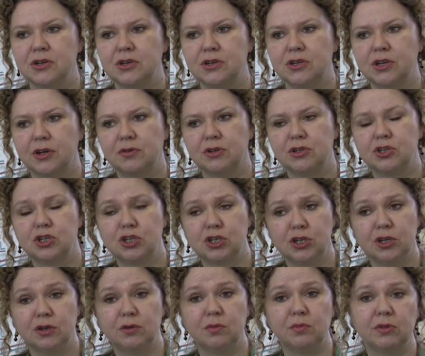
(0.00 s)
Don't
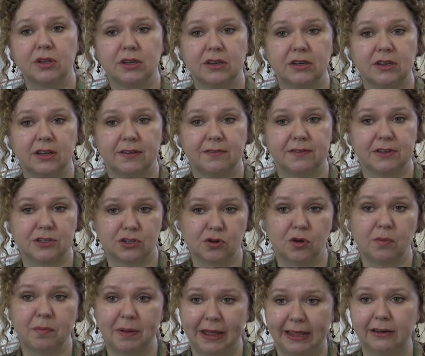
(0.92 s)
assume that if it's
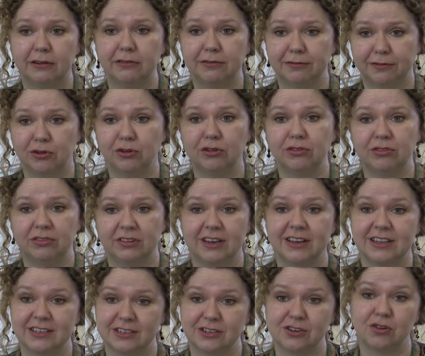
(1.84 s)
not painful, then
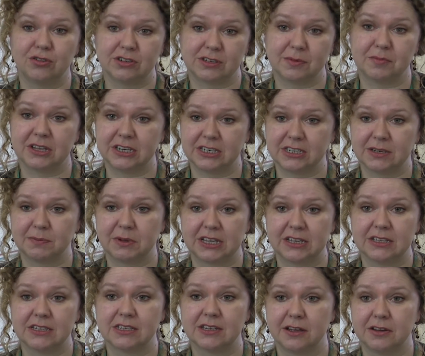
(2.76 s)
it's not something to be
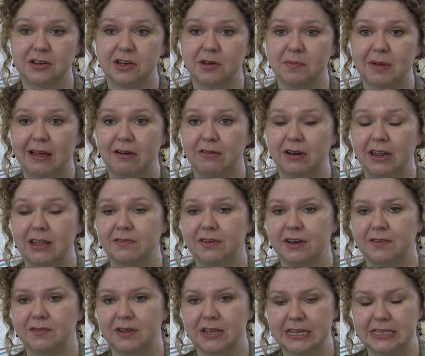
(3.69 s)
concerned about. Even
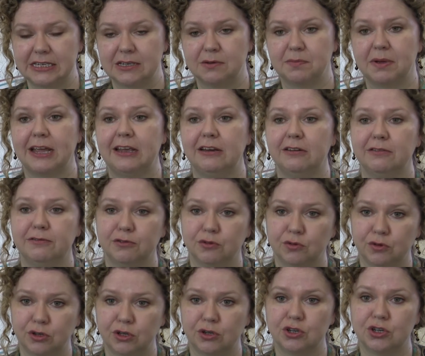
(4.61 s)
if it isn't
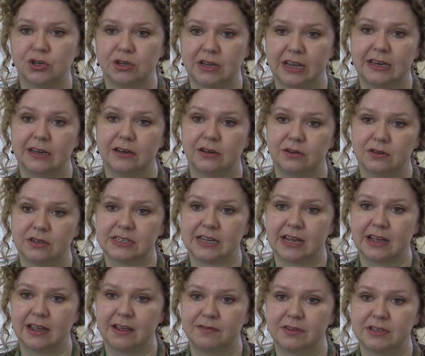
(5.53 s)
painful, you should get it looked
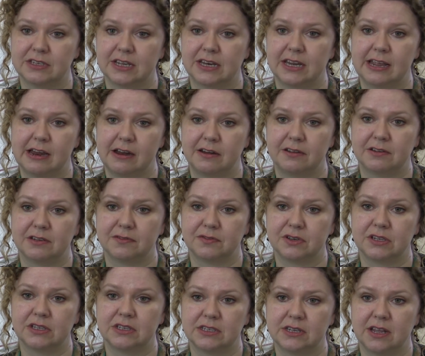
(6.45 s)
at if there's any areas of
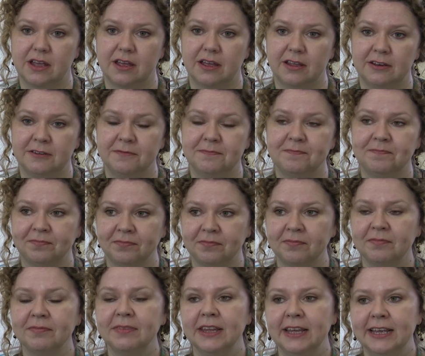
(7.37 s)
concern.
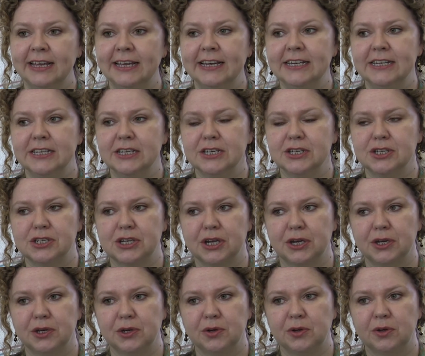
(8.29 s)

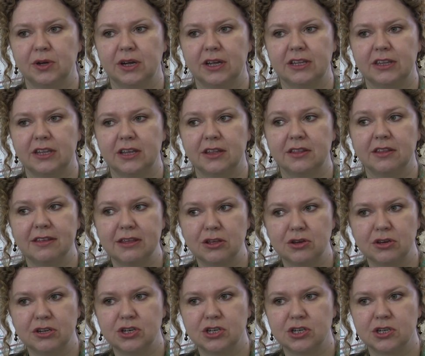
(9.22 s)
So the other thing you
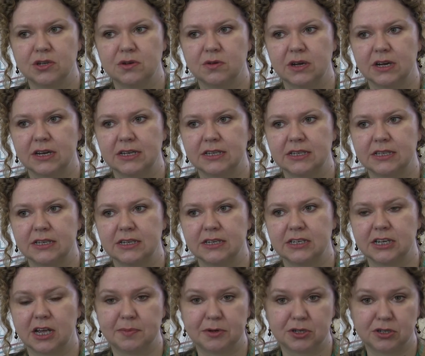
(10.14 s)
can do is the
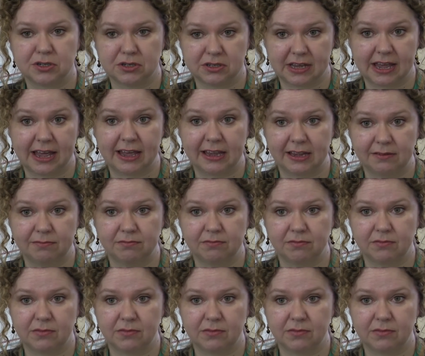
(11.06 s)
Diabetes UK